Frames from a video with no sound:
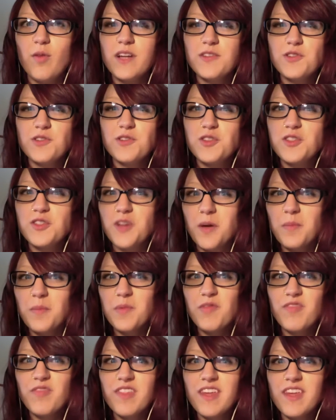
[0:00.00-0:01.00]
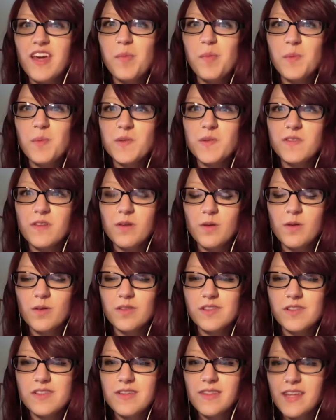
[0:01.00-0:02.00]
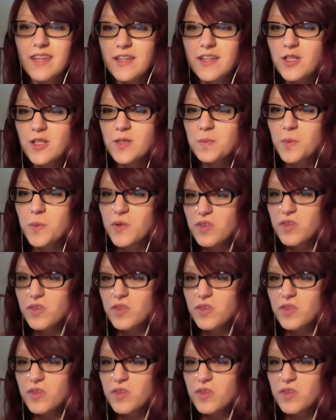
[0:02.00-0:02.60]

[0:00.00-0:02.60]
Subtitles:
some of the episodes. They just put the